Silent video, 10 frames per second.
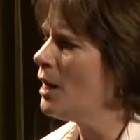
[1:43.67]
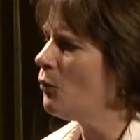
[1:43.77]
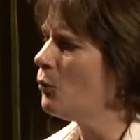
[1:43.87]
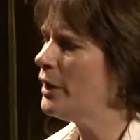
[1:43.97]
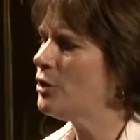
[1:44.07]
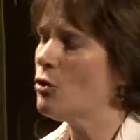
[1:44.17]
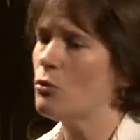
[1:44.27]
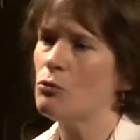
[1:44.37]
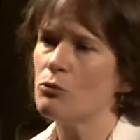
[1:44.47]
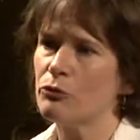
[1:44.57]
We
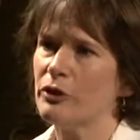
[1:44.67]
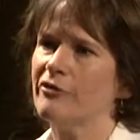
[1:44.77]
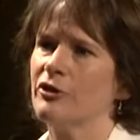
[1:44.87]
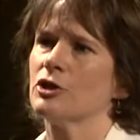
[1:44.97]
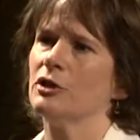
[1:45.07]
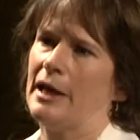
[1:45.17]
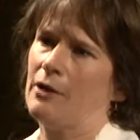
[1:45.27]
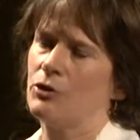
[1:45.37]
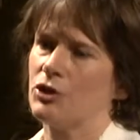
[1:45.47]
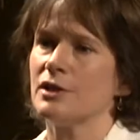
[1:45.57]
know the official
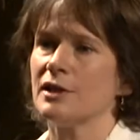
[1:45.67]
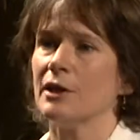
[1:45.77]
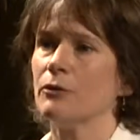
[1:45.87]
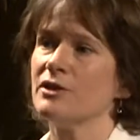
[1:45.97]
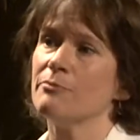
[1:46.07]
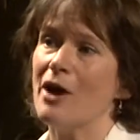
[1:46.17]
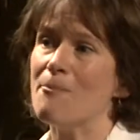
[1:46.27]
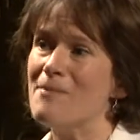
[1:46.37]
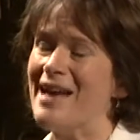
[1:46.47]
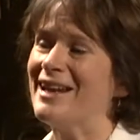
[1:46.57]
languages, and there was
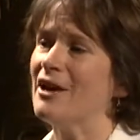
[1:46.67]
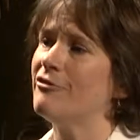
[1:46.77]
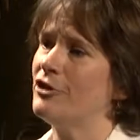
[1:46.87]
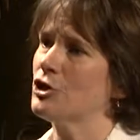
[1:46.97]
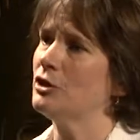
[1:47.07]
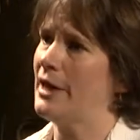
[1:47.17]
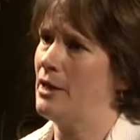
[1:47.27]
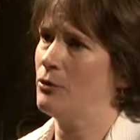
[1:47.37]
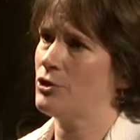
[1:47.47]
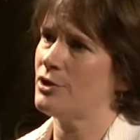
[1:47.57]
many official
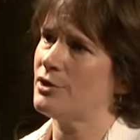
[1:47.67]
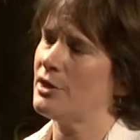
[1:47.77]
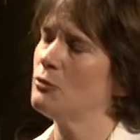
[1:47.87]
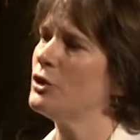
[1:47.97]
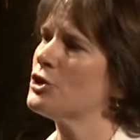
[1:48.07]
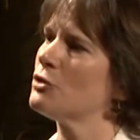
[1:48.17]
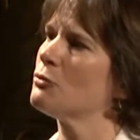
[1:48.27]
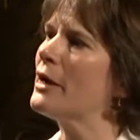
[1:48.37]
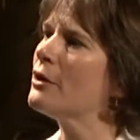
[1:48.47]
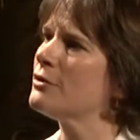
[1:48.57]
languages in which the
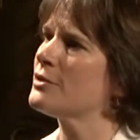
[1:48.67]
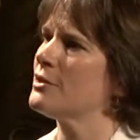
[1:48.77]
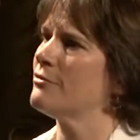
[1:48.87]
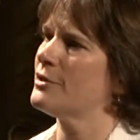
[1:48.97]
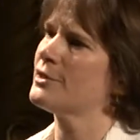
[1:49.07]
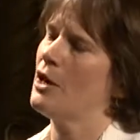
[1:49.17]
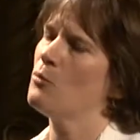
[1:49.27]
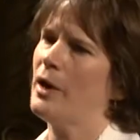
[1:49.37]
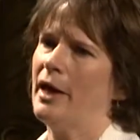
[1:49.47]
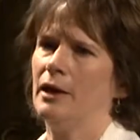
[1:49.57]
records of this
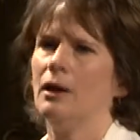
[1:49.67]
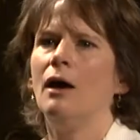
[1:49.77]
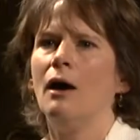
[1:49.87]
campaign